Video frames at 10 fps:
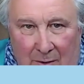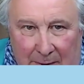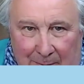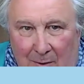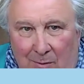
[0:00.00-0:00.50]

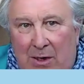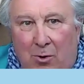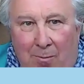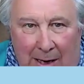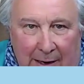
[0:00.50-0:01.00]
people will go
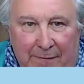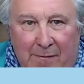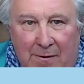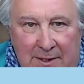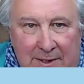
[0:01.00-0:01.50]
back and
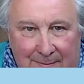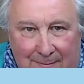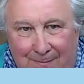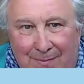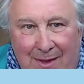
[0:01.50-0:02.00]
forth
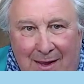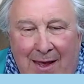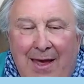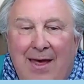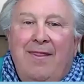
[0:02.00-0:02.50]

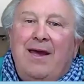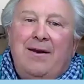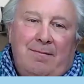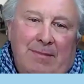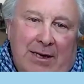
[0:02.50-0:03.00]
and then
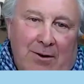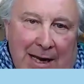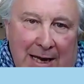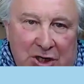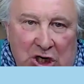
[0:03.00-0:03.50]
make a
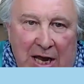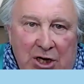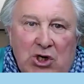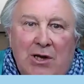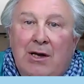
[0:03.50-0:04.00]
CAD
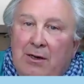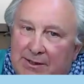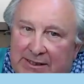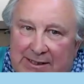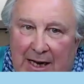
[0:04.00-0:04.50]
change, a
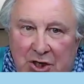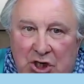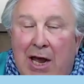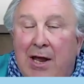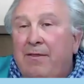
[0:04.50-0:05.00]
design
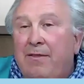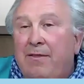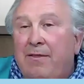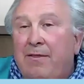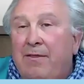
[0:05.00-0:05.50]
change,
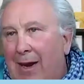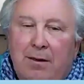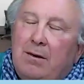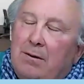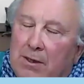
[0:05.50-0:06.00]
the
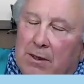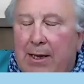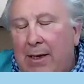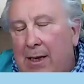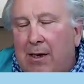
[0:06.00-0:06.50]
line,
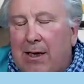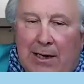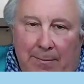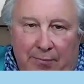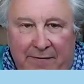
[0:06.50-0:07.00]
okay,
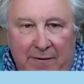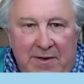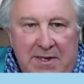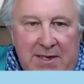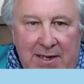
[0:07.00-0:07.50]
yeah, I
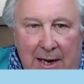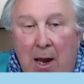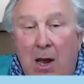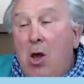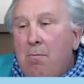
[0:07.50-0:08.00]
prefer this design.
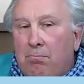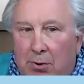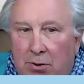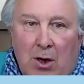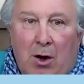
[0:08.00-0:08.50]

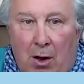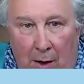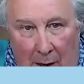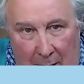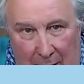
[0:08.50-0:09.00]
Boom,
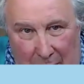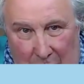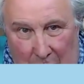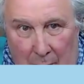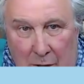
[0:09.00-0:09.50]
all
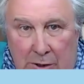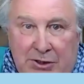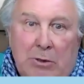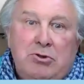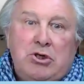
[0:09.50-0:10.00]
your
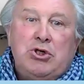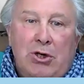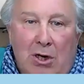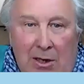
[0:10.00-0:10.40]
consumption,